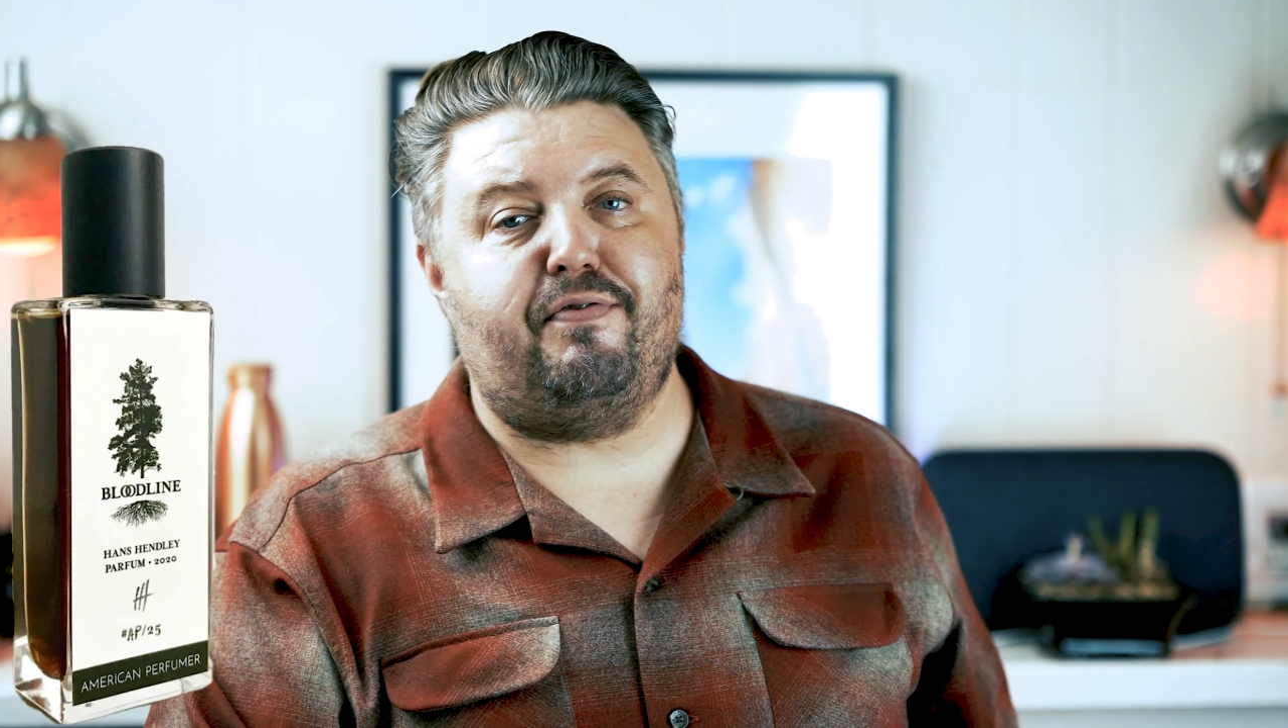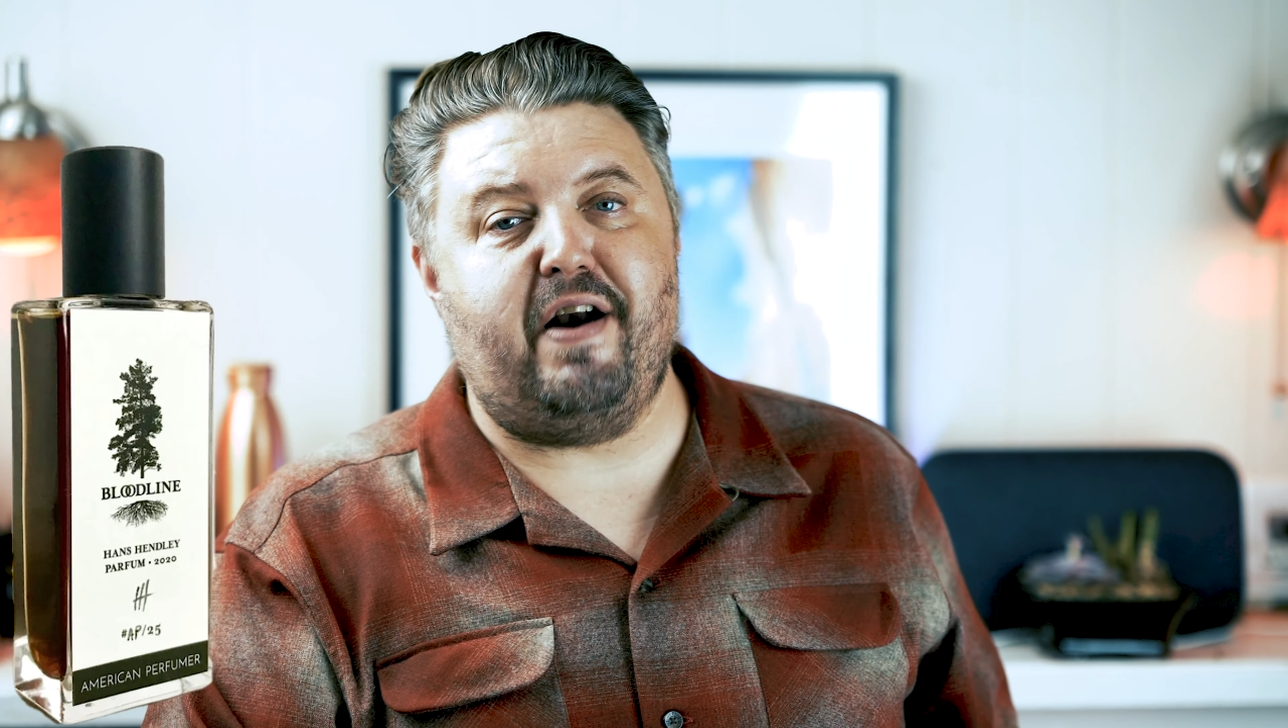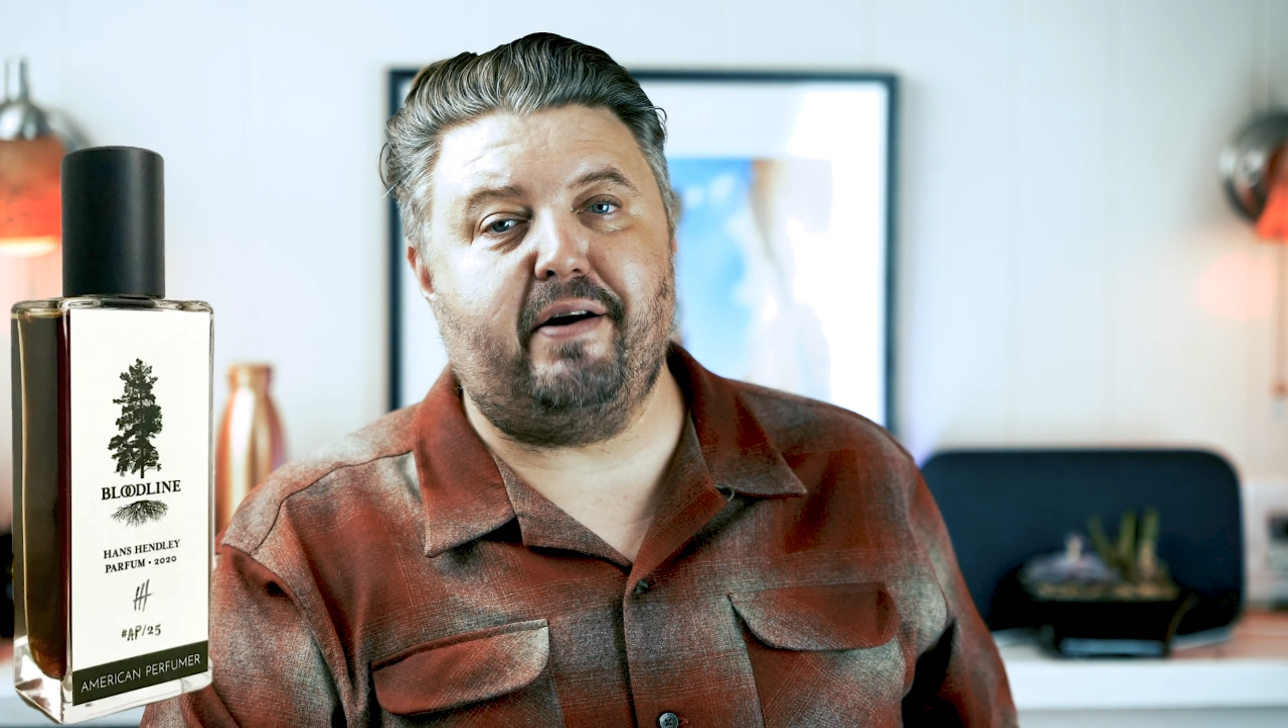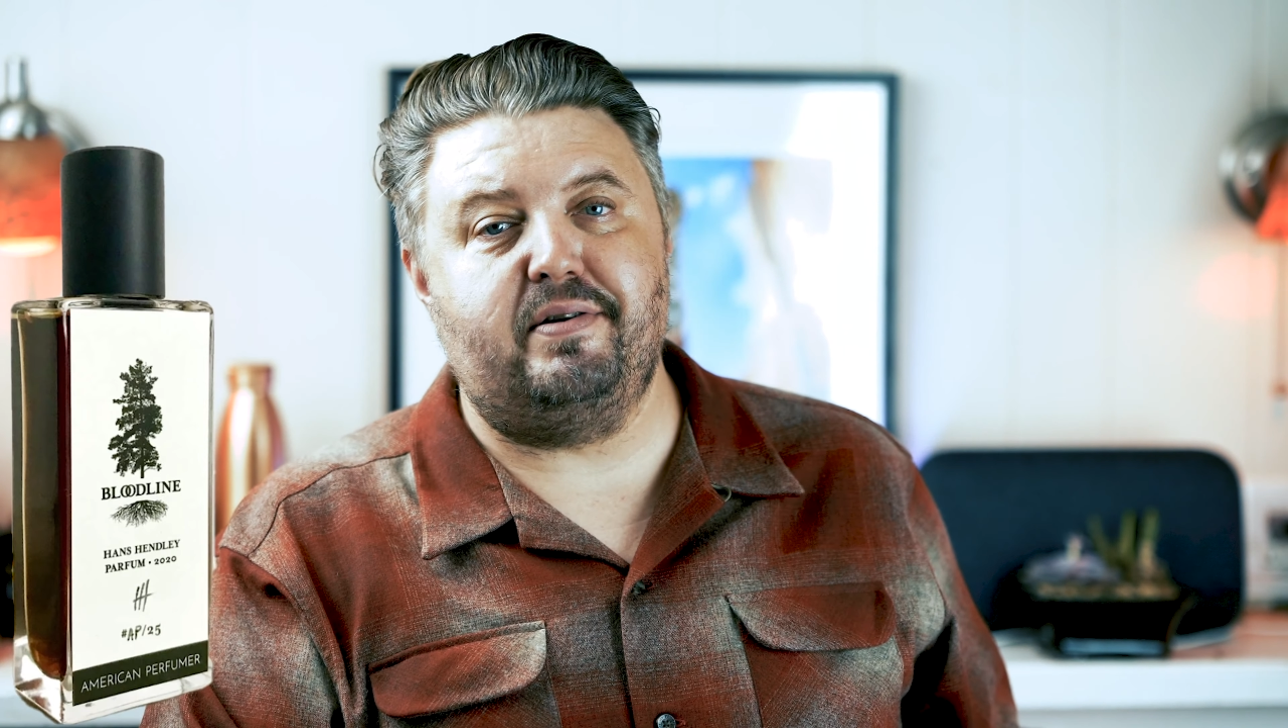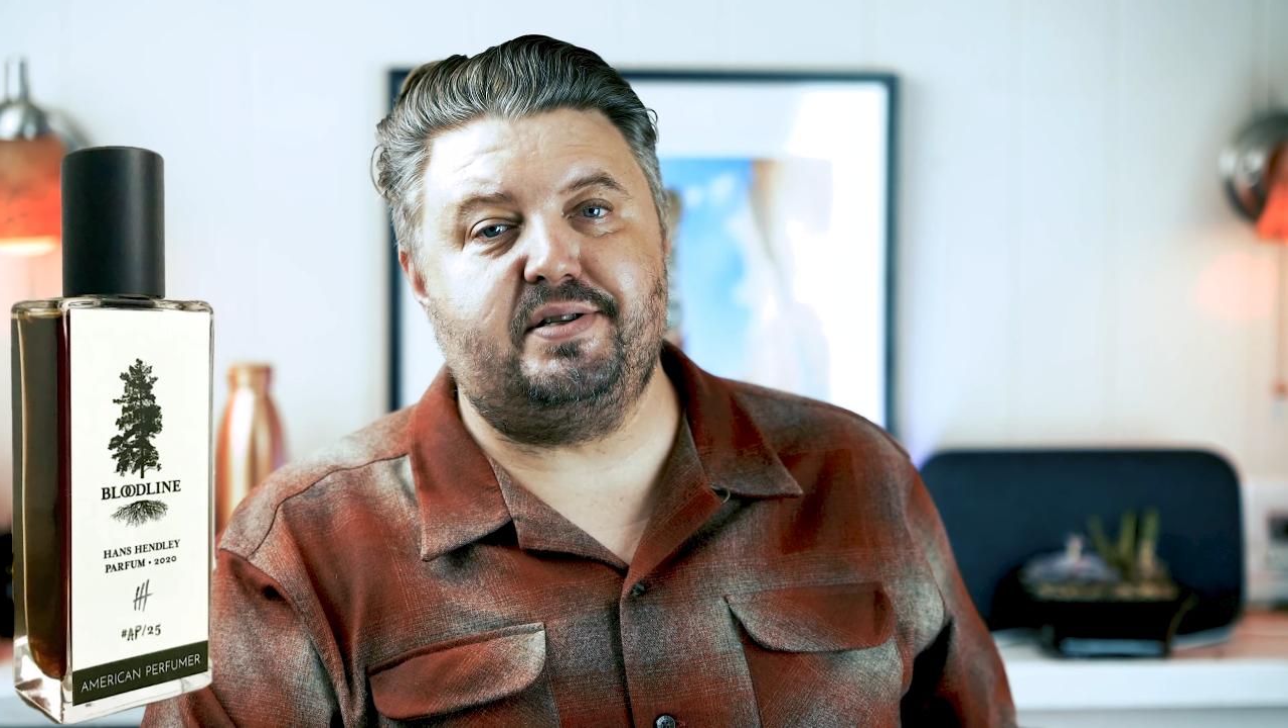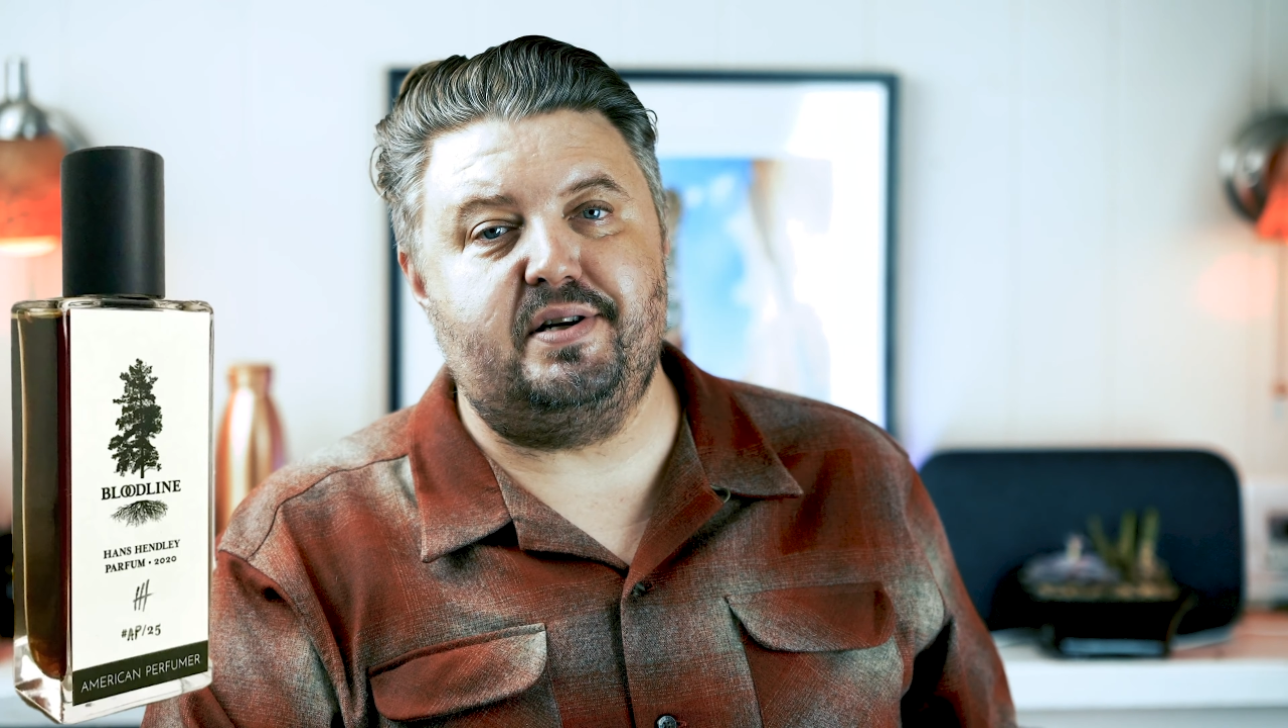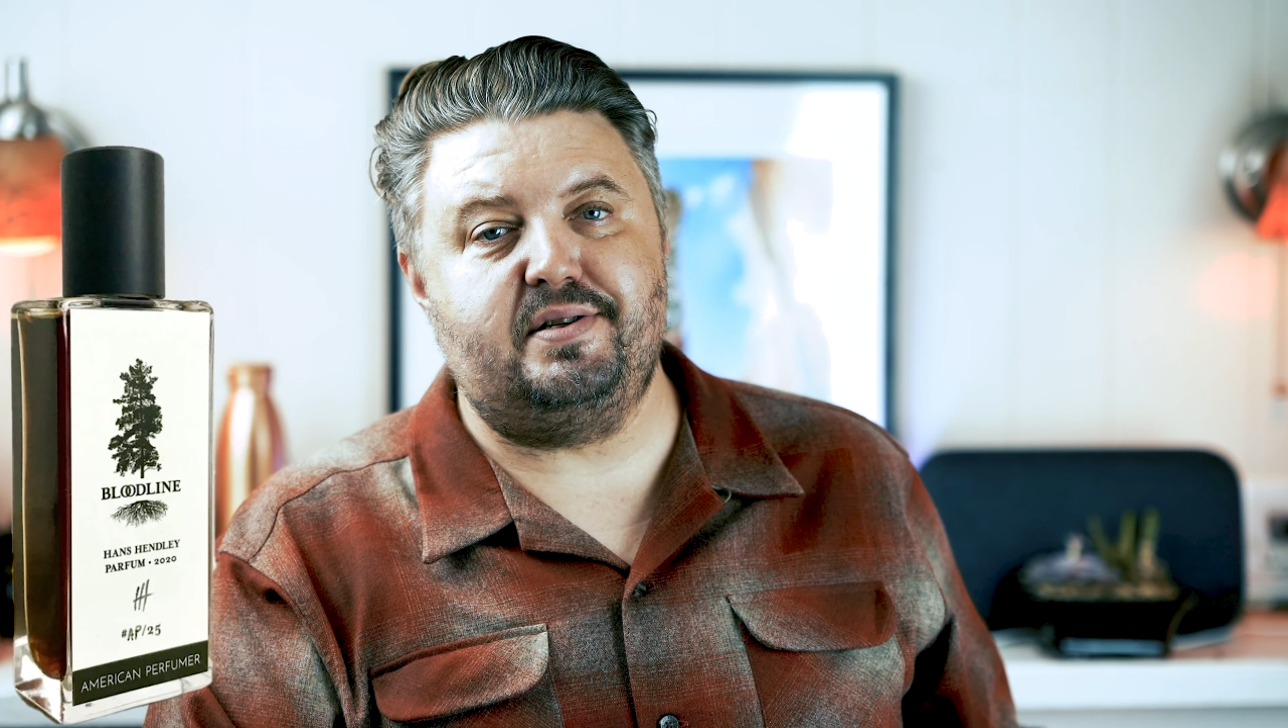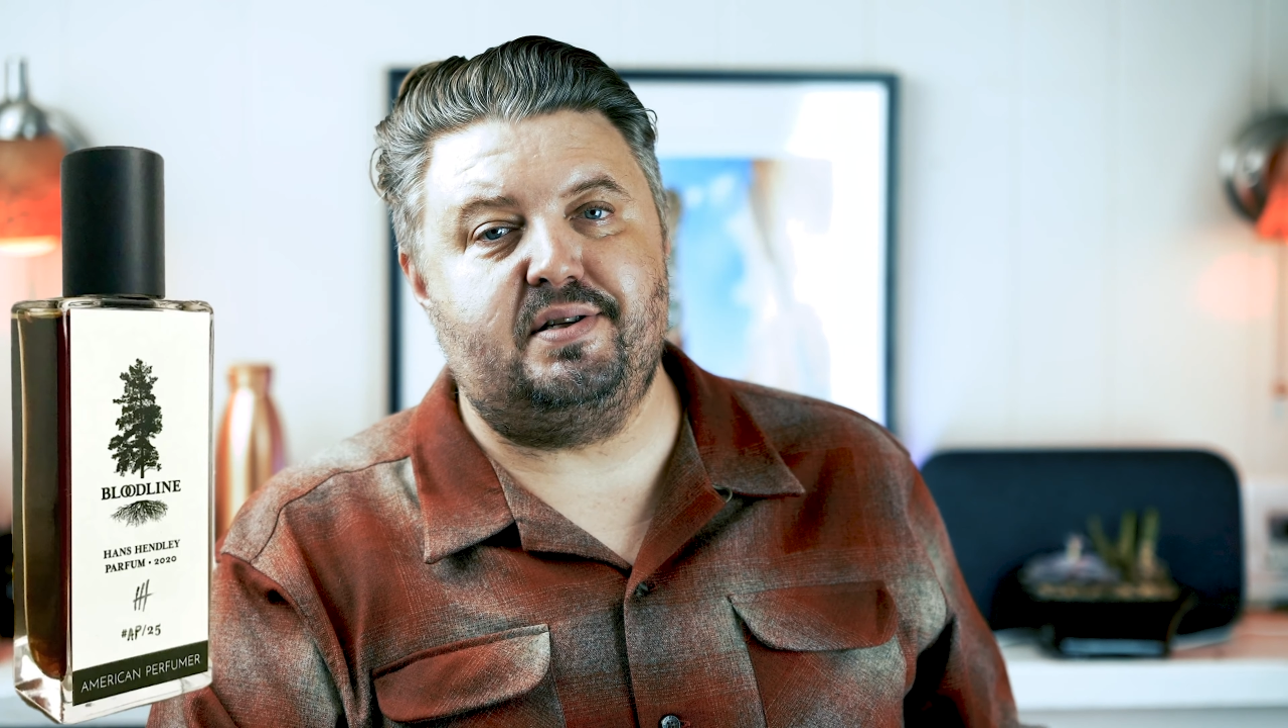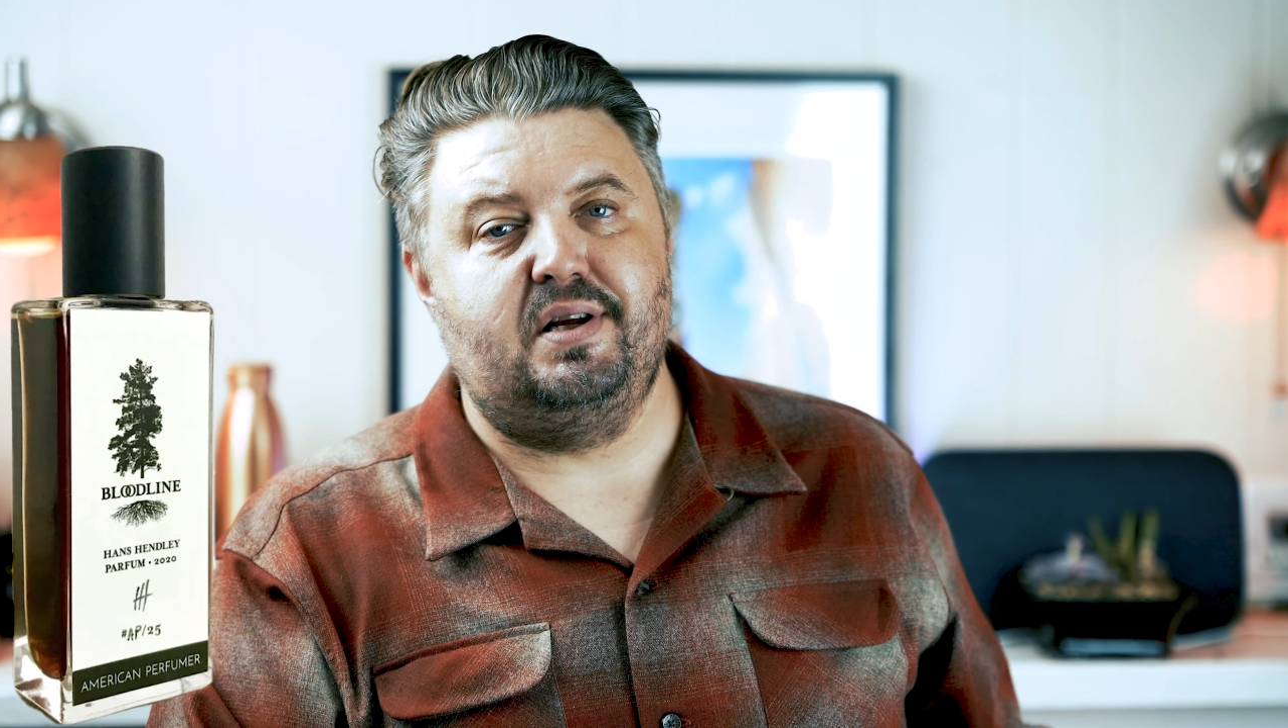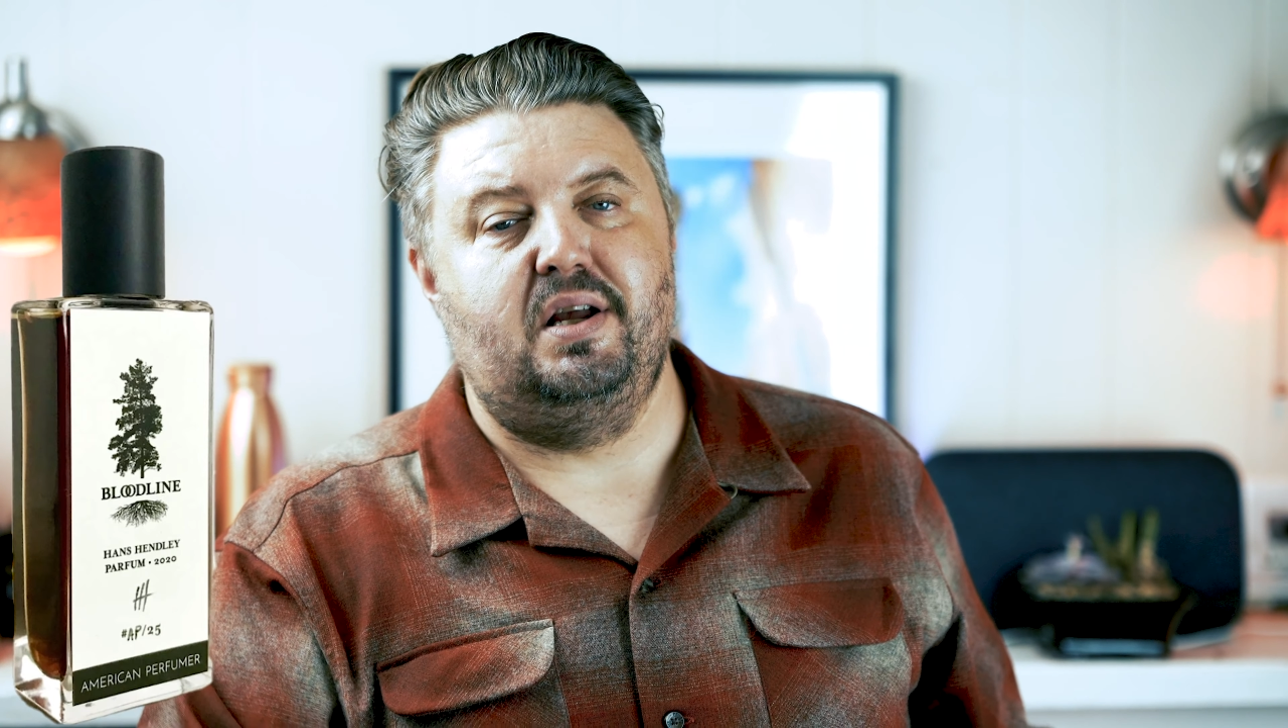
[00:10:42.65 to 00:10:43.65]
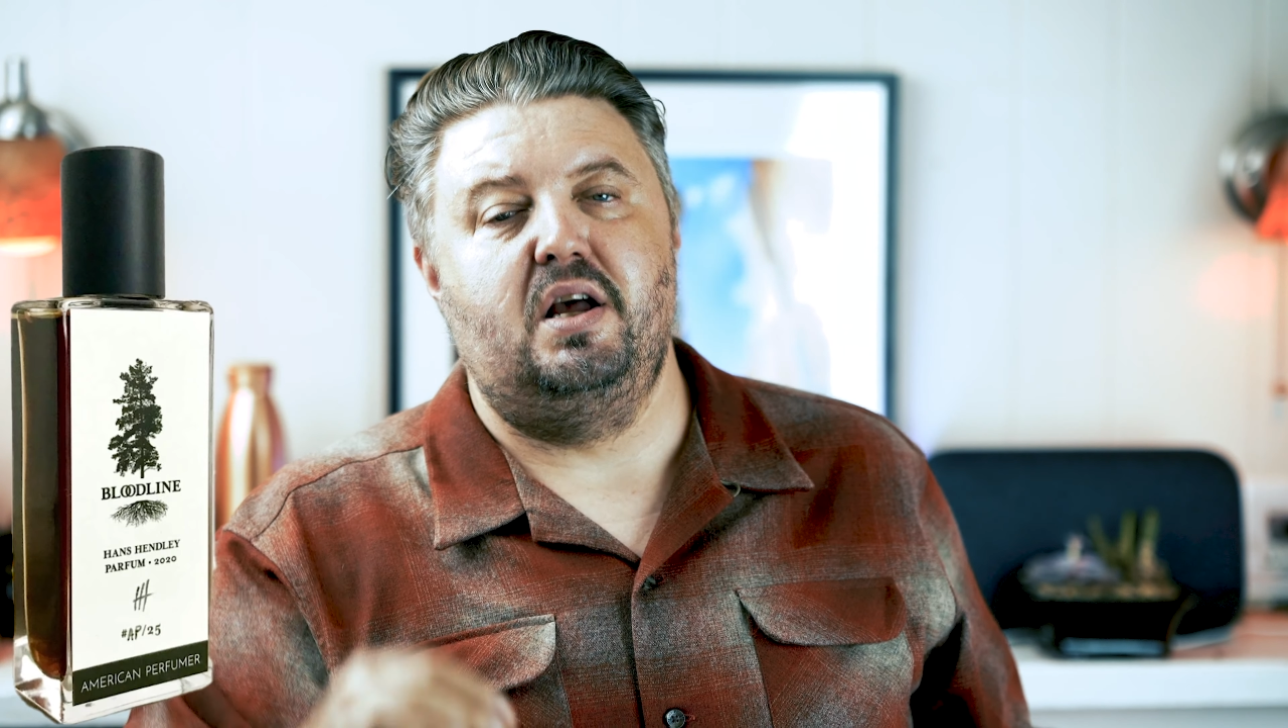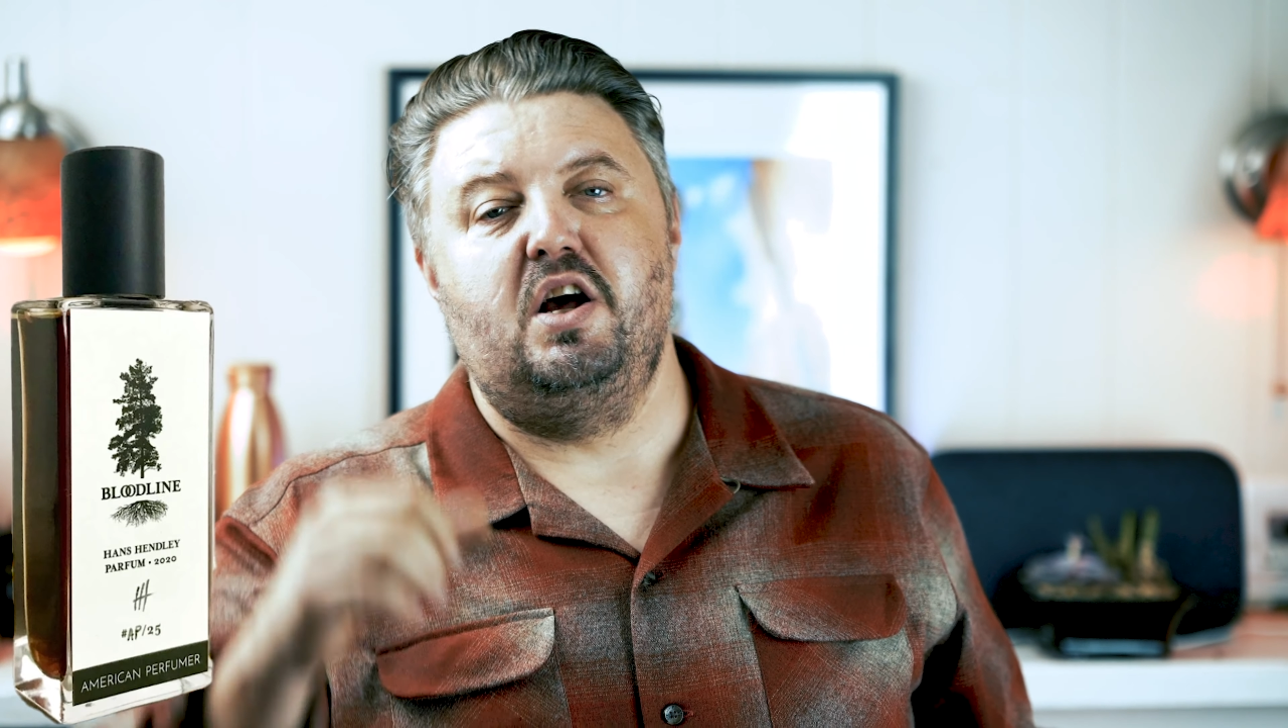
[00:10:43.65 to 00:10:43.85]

fragrances